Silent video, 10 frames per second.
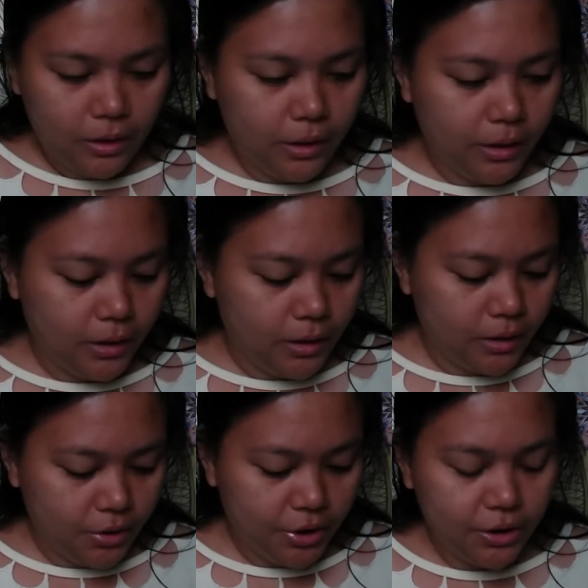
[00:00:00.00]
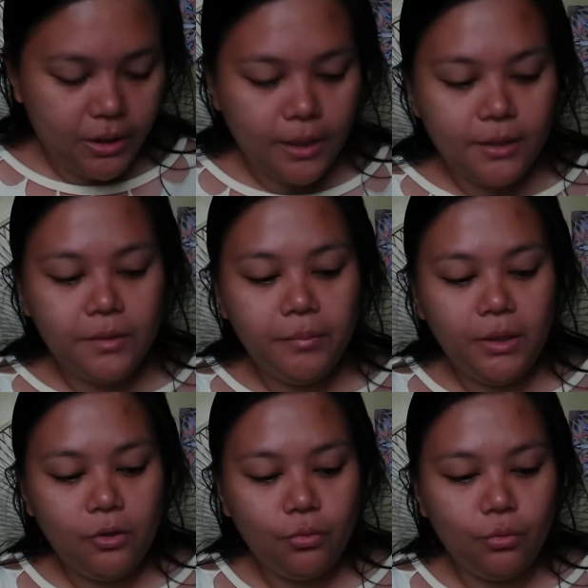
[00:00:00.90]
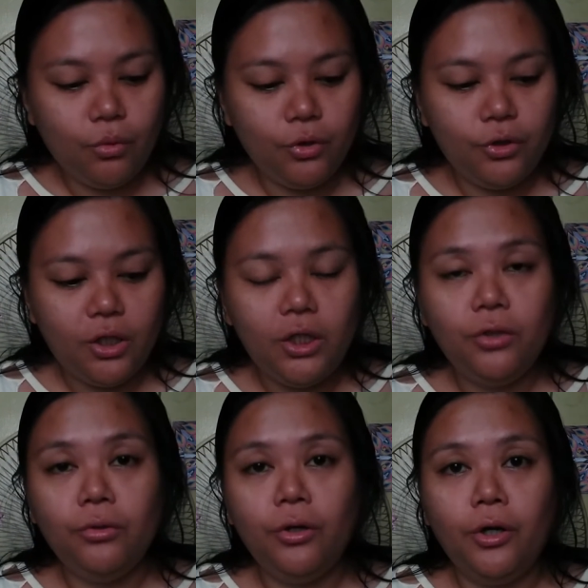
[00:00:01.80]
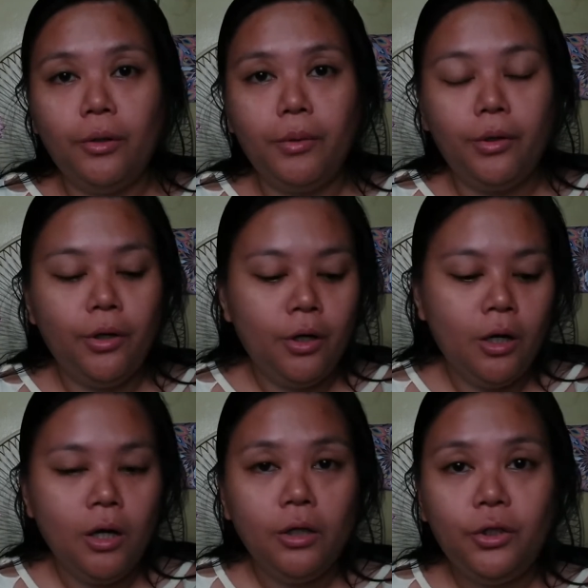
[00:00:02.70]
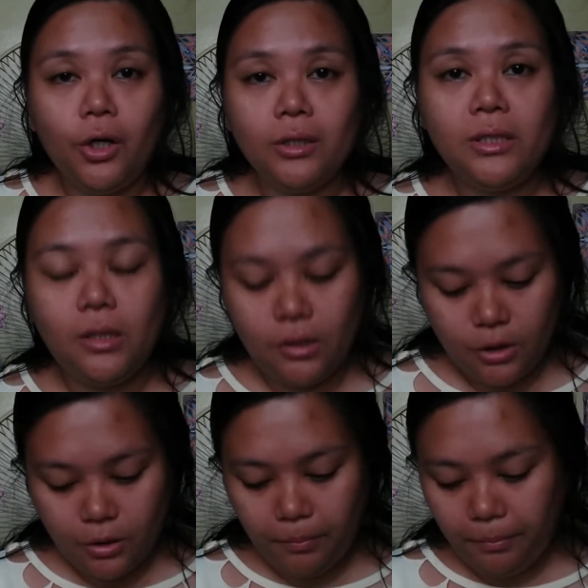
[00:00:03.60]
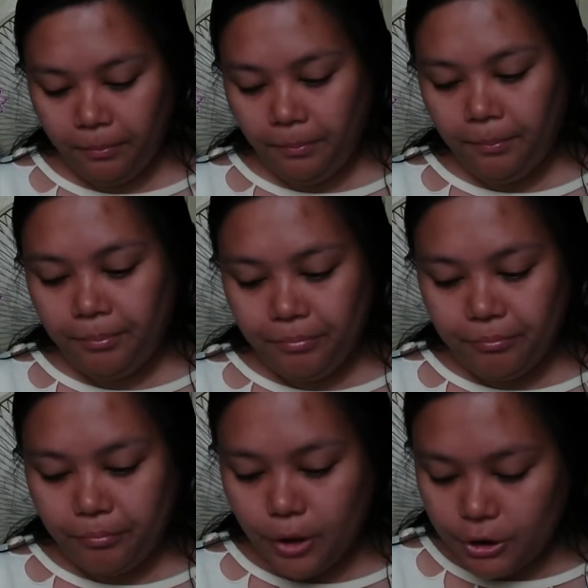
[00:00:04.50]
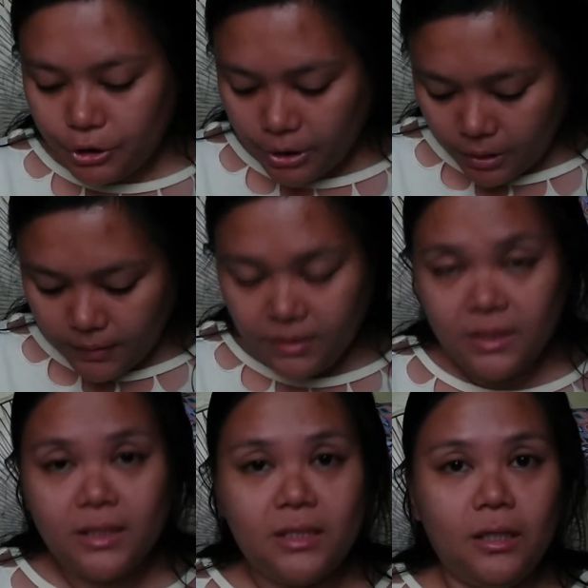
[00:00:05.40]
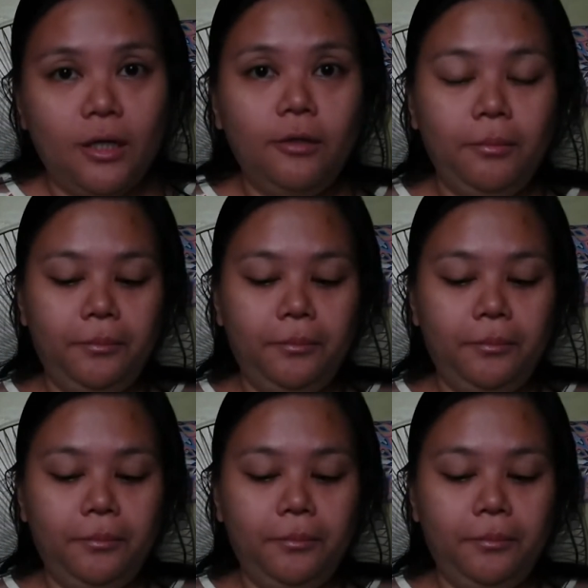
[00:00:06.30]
And she's asked me to continue her cross stitch project, and this is it.